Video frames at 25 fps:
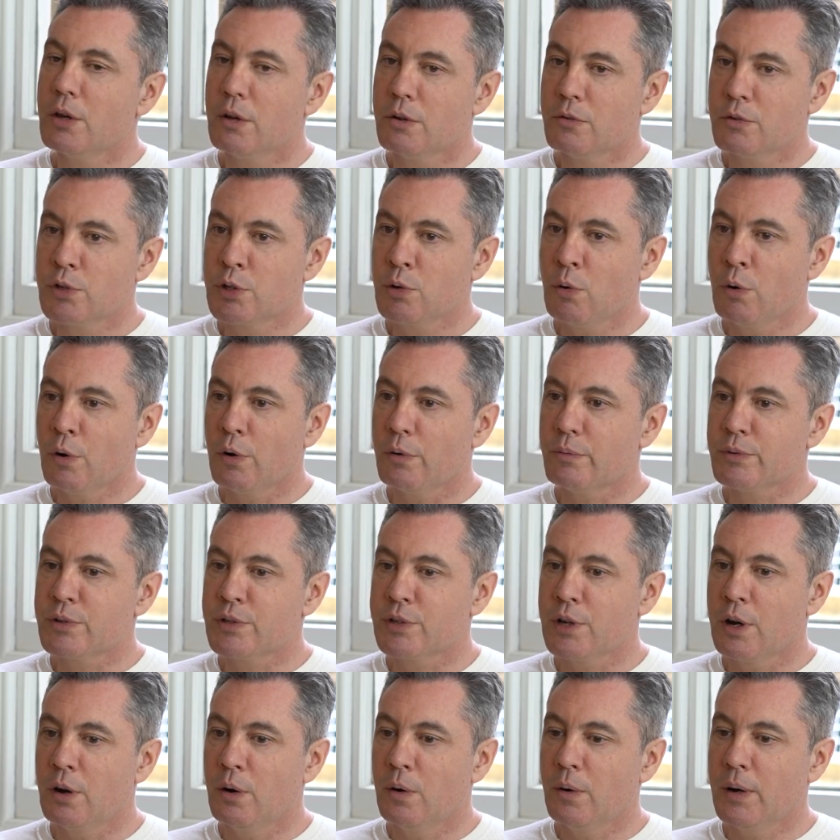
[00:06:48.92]
Sure.
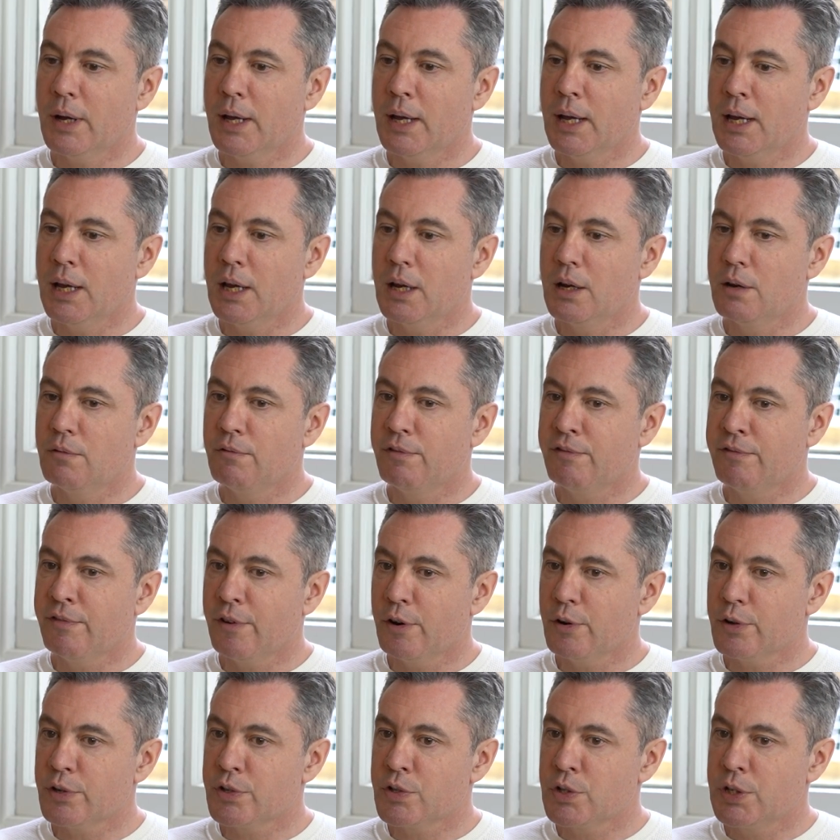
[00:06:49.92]
So in
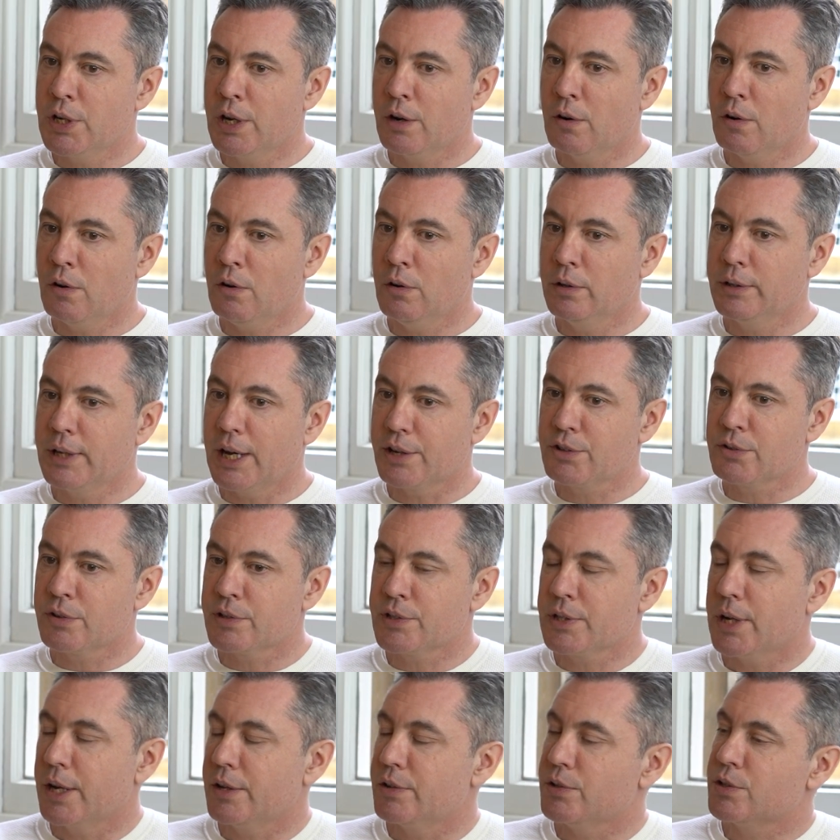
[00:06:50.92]
first year, all natural
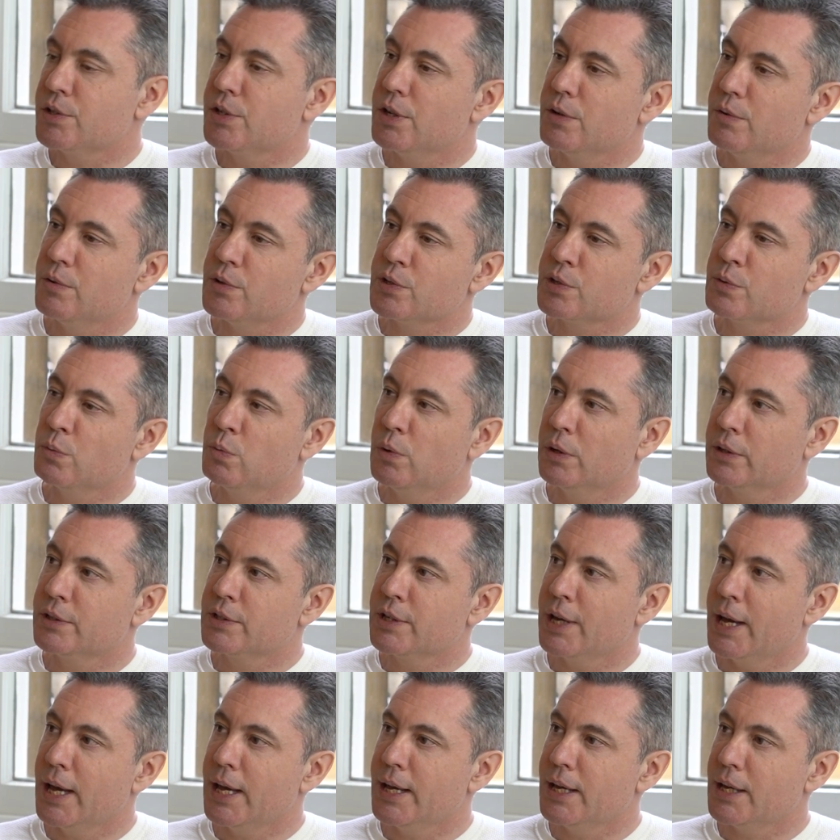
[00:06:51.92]
science students will
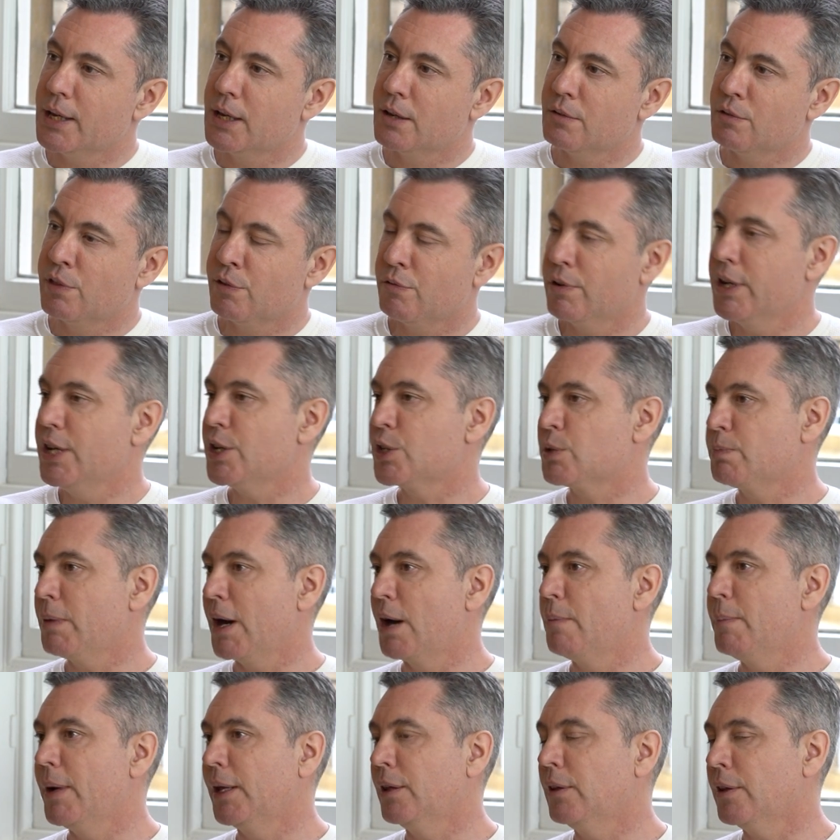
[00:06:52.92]
take 3
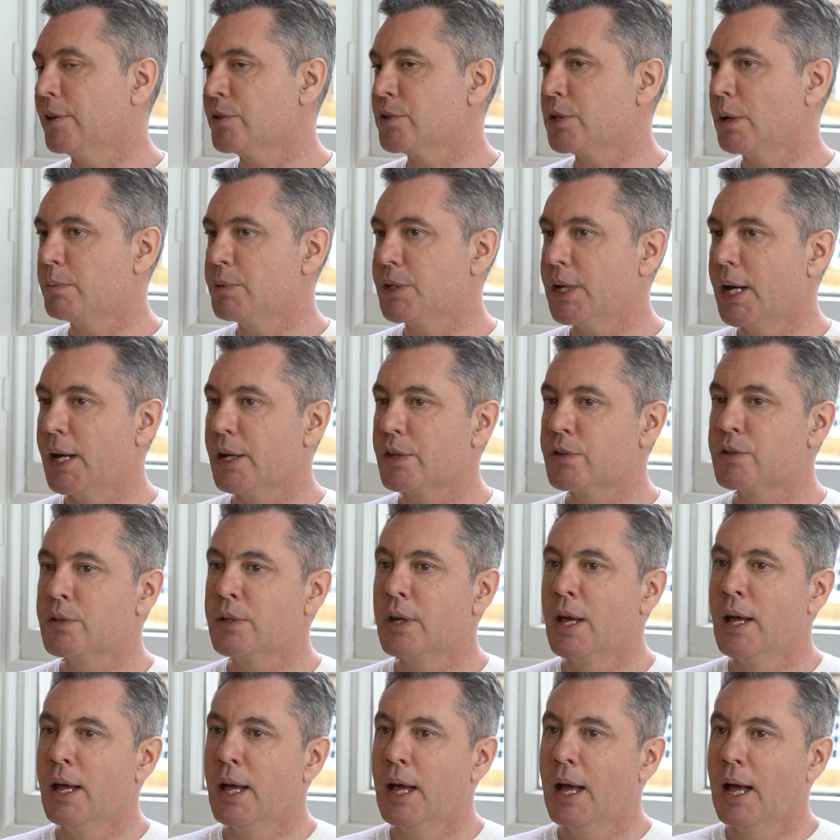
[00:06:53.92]
experimental
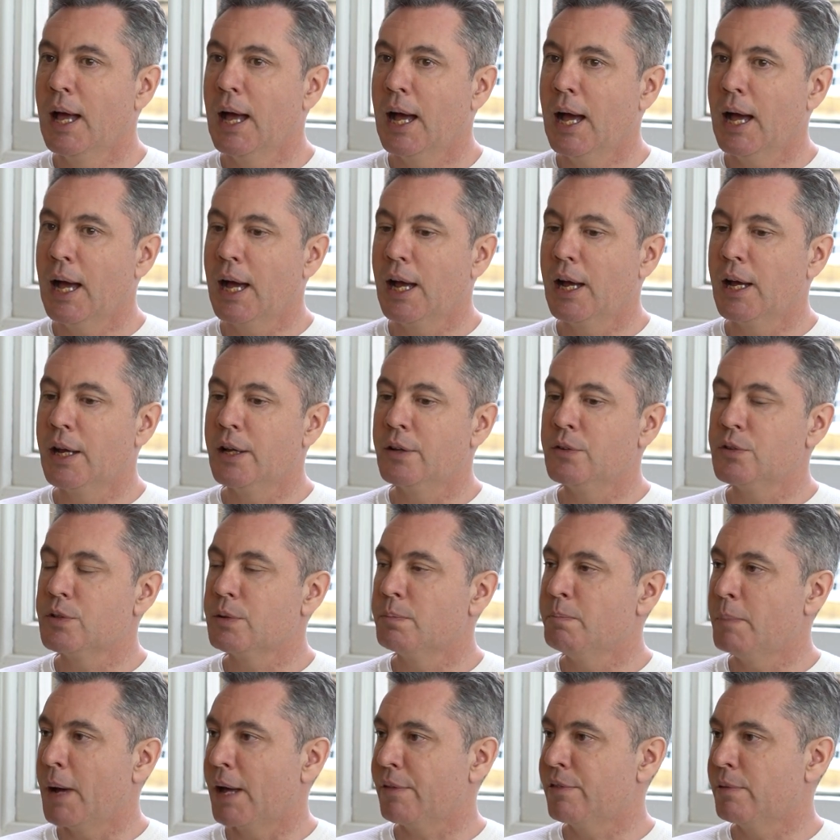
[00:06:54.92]
subjects
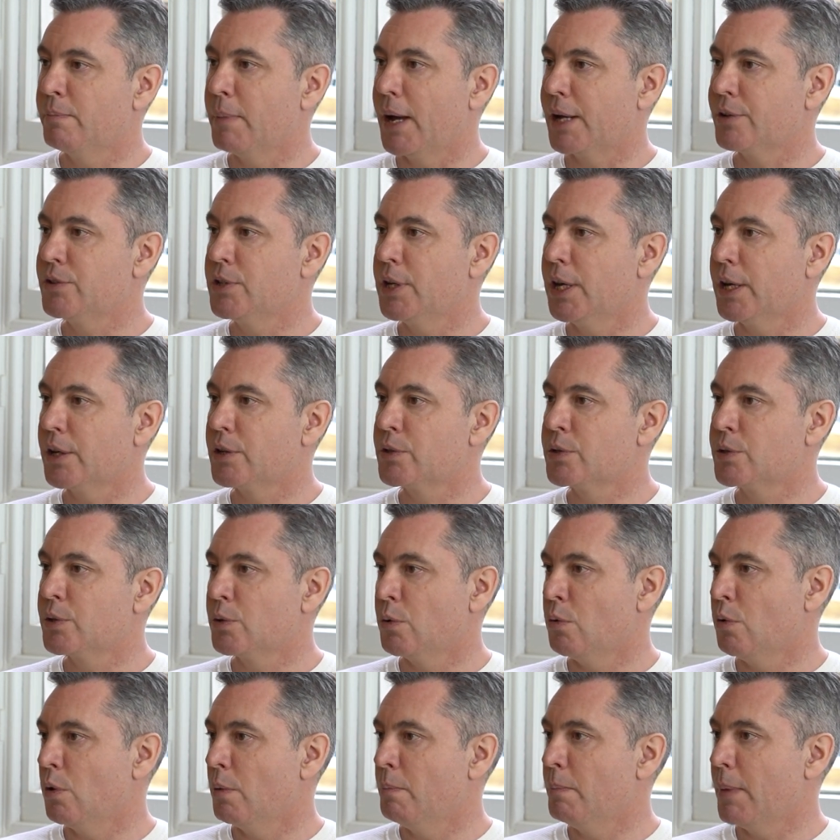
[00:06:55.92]
and mathematics
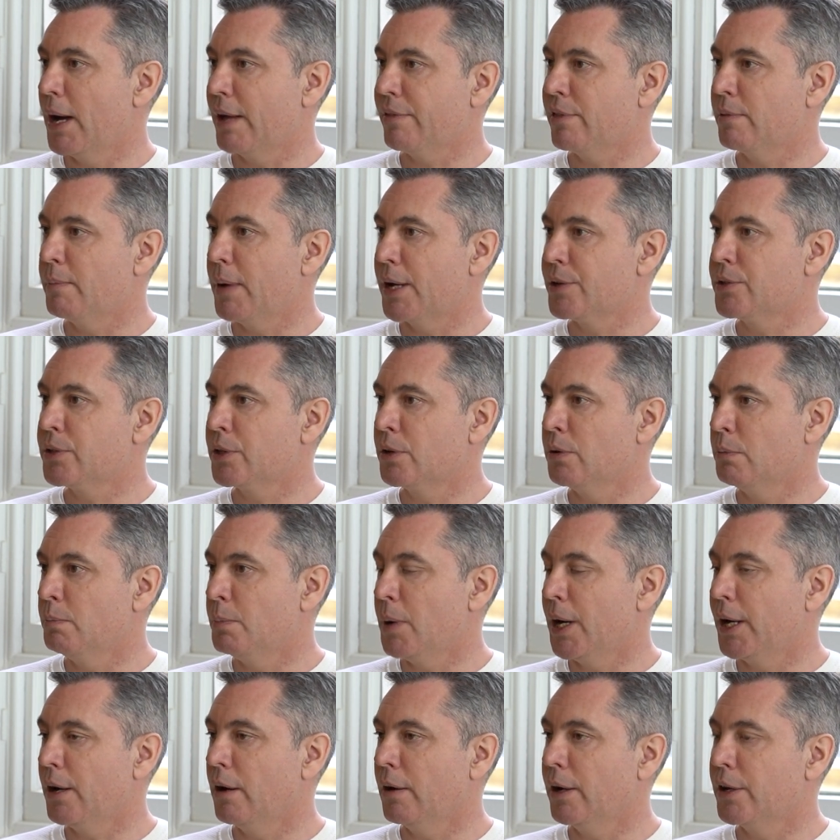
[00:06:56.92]
or mathematical
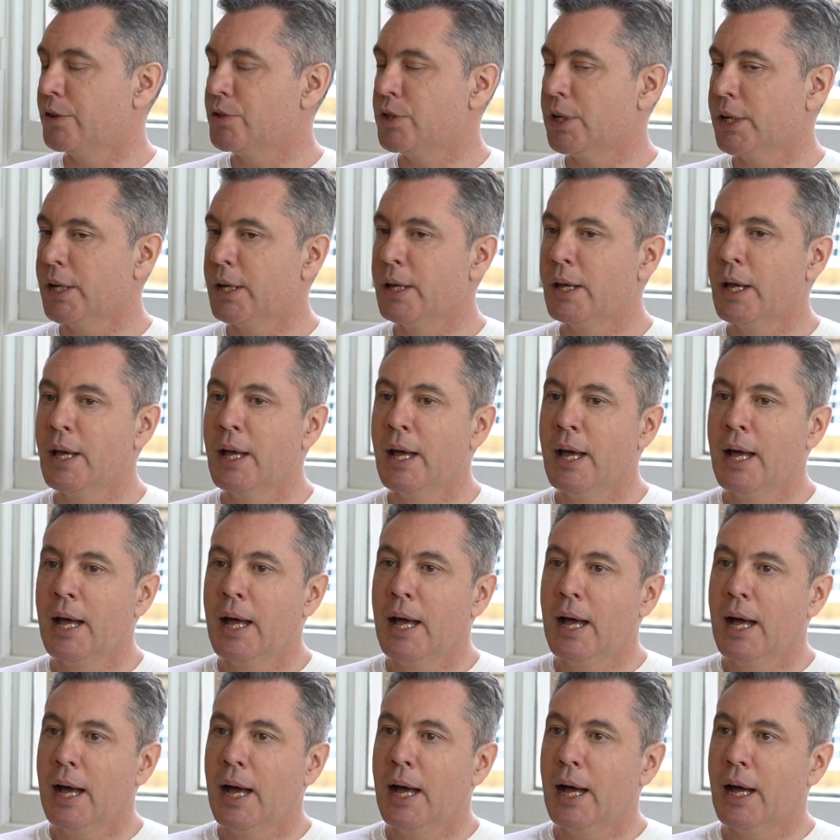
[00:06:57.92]
biology.
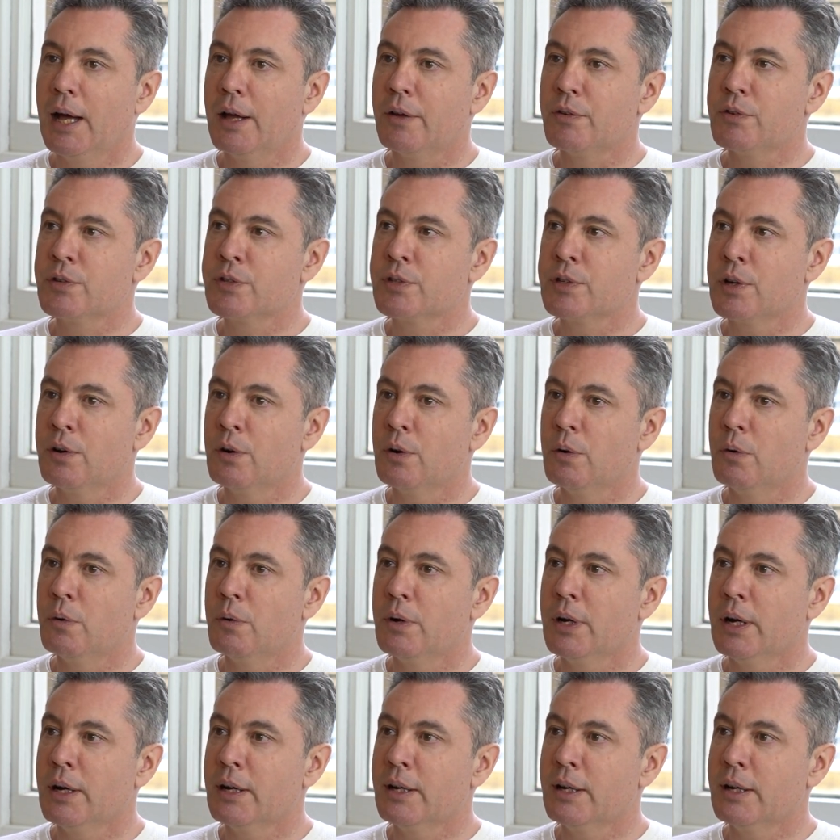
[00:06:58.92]
So